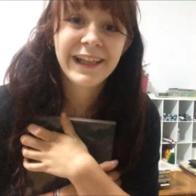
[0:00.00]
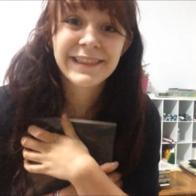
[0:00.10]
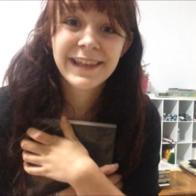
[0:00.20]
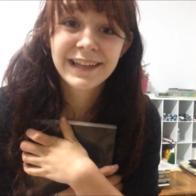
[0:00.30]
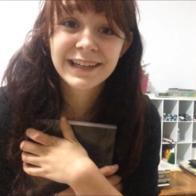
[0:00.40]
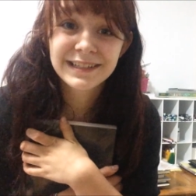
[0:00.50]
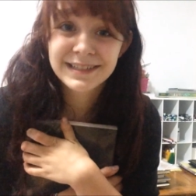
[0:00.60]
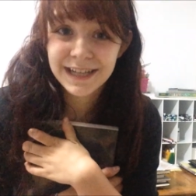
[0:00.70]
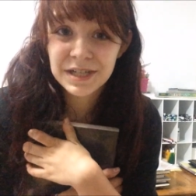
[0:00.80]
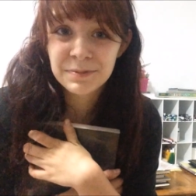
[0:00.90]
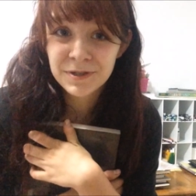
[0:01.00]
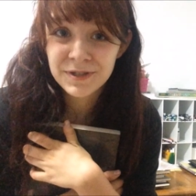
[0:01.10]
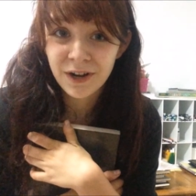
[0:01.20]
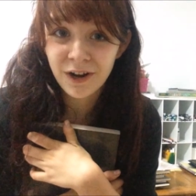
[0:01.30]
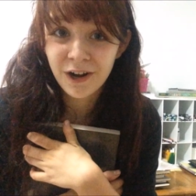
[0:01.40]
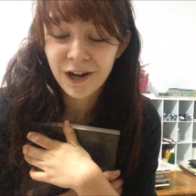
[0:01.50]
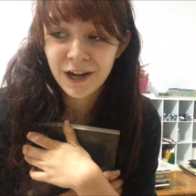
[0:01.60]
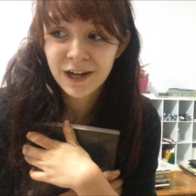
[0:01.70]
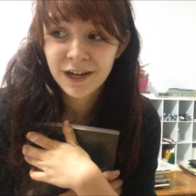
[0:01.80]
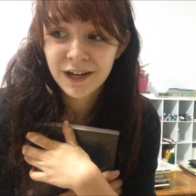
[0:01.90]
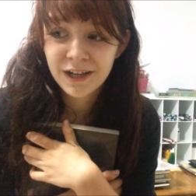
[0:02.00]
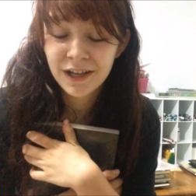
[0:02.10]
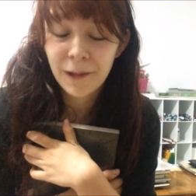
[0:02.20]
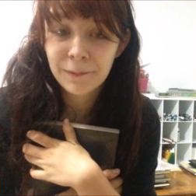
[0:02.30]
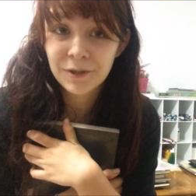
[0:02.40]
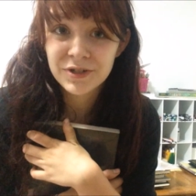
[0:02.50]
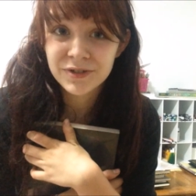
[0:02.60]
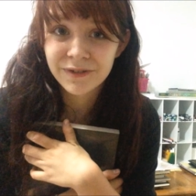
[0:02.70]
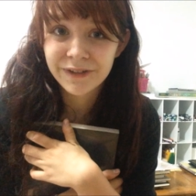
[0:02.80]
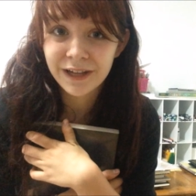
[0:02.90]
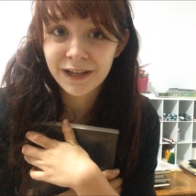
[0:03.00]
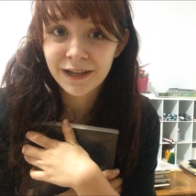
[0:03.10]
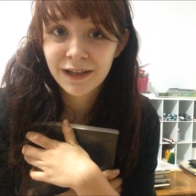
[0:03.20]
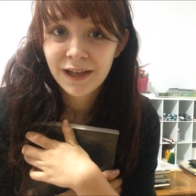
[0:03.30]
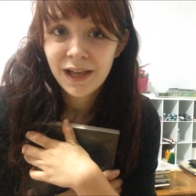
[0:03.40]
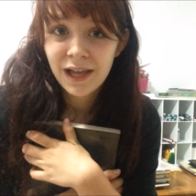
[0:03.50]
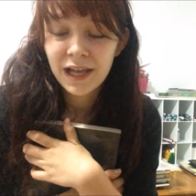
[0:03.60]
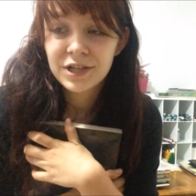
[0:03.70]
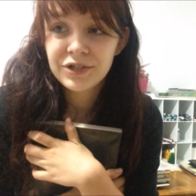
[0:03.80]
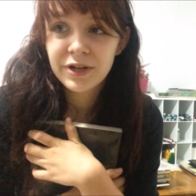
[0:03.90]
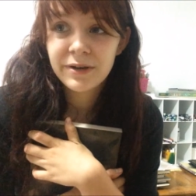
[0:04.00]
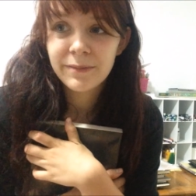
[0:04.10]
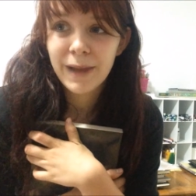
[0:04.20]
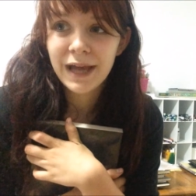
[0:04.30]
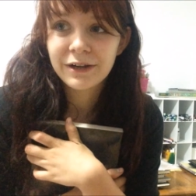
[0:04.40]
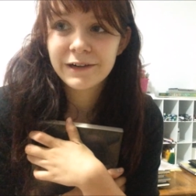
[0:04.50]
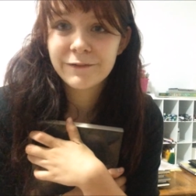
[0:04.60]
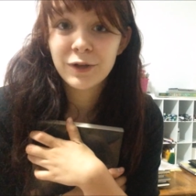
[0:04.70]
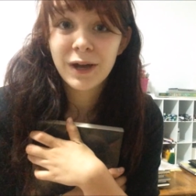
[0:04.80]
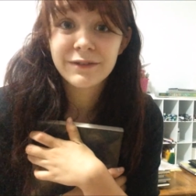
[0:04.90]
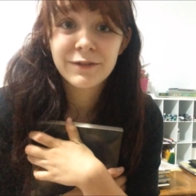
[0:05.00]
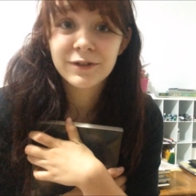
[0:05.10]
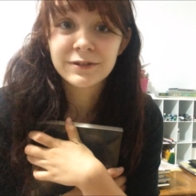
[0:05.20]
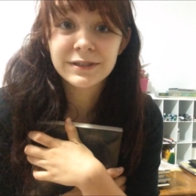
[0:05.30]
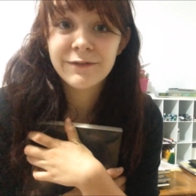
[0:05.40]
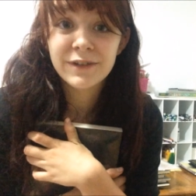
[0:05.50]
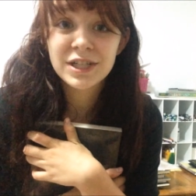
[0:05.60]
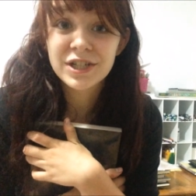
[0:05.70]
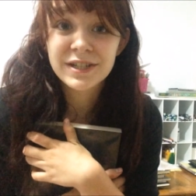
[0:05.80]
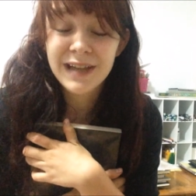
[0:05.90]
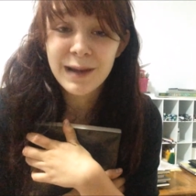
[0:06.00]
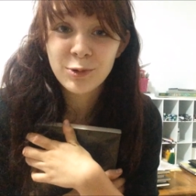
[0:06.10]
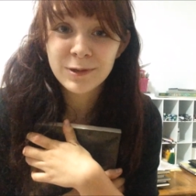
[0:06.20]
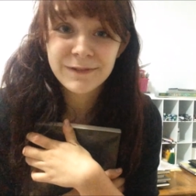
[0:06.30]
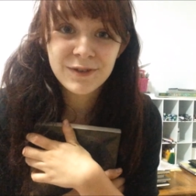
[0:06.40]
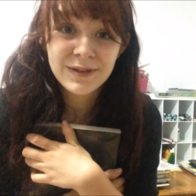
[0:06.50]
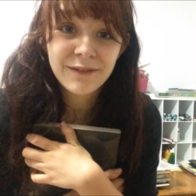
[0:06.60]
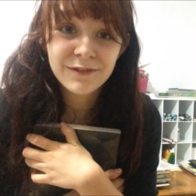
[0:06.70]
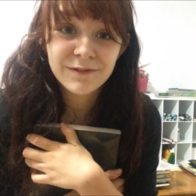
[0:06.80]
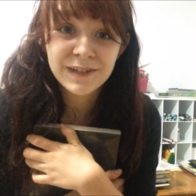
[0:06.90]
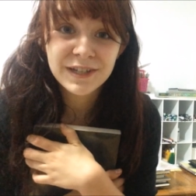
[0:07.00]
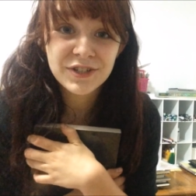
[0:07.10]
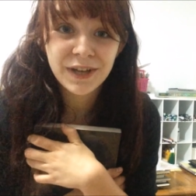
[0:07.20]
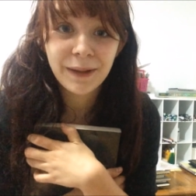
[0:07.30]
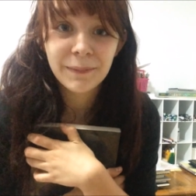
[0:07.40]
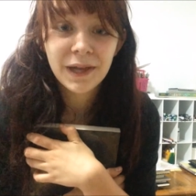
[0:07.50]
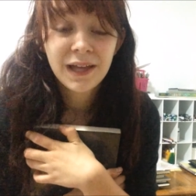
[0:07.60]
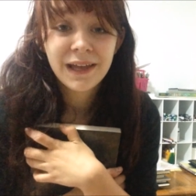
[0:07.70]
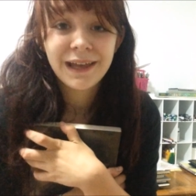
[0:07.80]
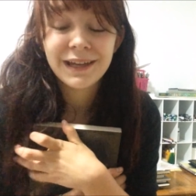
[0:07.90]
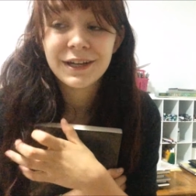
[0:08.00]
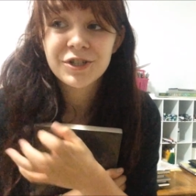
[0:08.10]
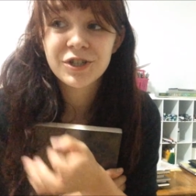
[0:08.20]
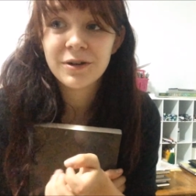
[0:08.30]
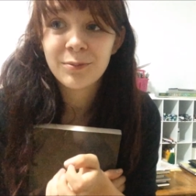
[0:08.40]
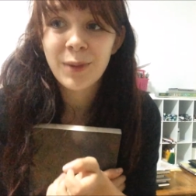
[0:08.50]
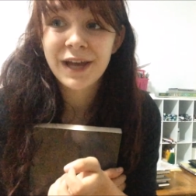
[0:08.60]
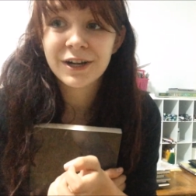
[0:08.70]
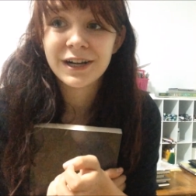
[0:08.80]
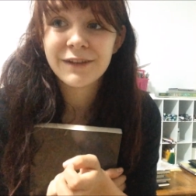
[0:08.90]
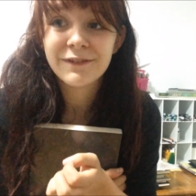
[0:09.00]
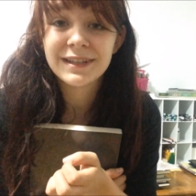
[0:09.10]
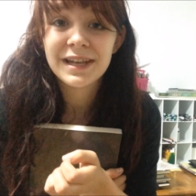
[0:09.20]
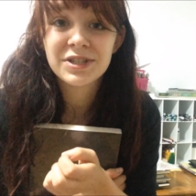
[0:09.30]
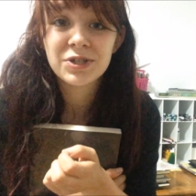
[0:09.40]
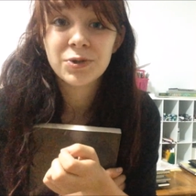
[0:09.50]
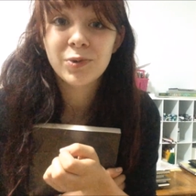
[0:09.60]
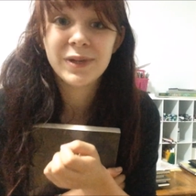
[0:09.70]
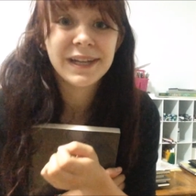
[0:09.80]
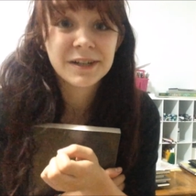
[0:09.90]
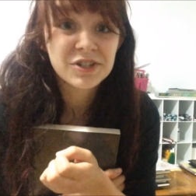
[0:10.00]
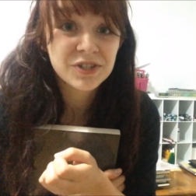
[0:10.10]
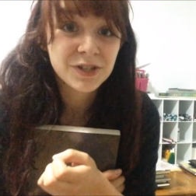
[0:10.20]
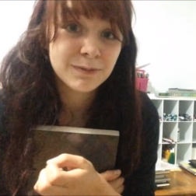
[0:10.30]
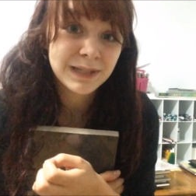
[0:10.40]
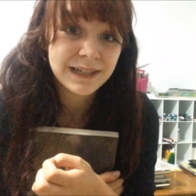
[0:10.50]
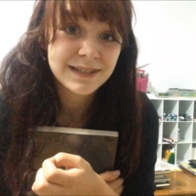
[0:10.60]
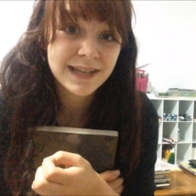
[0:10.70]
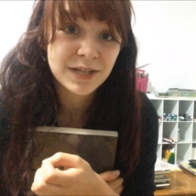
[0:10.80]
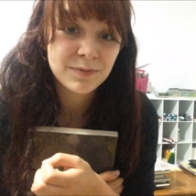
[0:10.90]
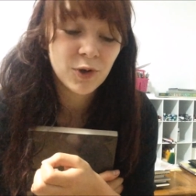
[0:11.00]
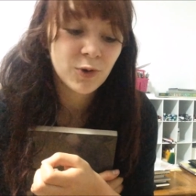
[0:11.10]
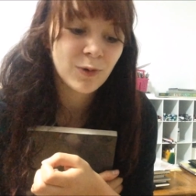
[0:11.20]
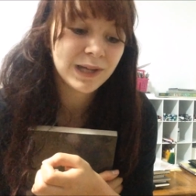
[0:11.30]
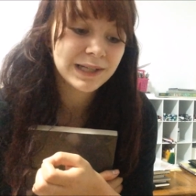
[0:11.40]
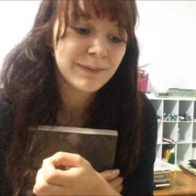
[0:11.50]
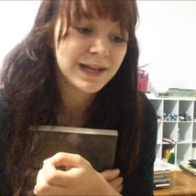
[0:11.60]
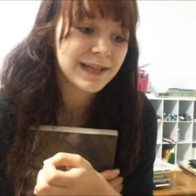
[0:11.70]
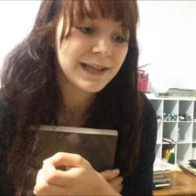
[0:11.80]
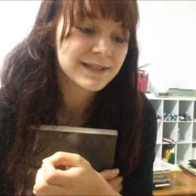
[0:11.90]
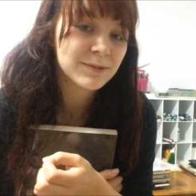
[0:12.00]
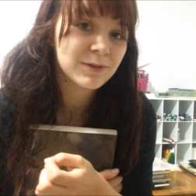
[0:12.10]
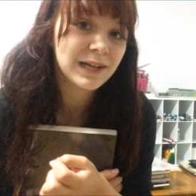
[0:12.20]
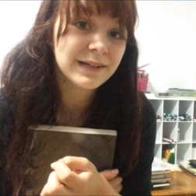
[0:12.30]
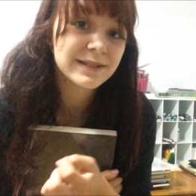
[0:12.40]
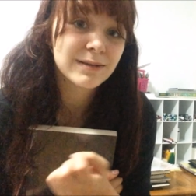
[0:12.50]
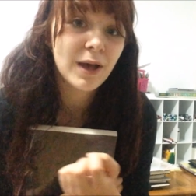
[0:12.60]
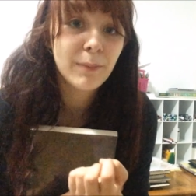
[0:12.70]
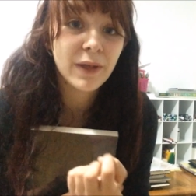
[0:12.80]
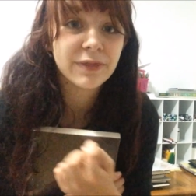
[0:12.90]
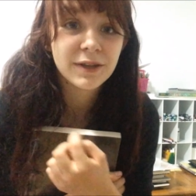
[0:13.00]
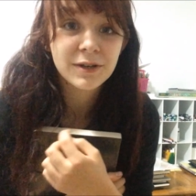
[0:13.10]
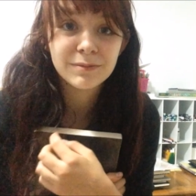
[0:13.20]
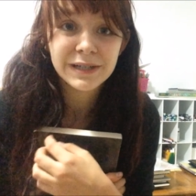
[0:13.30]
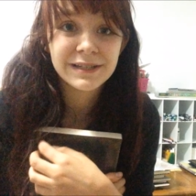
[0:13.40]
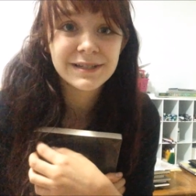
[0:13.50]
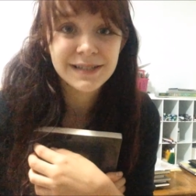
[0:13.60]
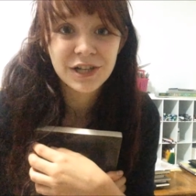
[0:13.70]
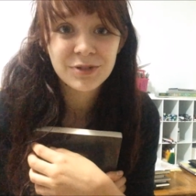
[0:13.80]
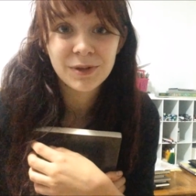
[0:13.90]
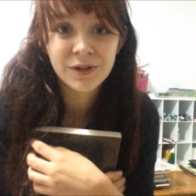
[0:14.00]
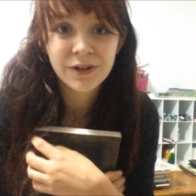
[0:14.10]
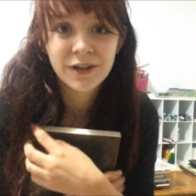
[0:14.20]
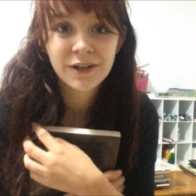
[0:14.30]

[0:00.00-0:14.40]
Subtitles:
I think sketchbooks are a personal thing. It shouldn't matter if you have difficulty finishing them or if you never finish them, and it shouldn't matter if it takes you years to complete a sketchbook while it might take someone else a month to complete a sketchbook.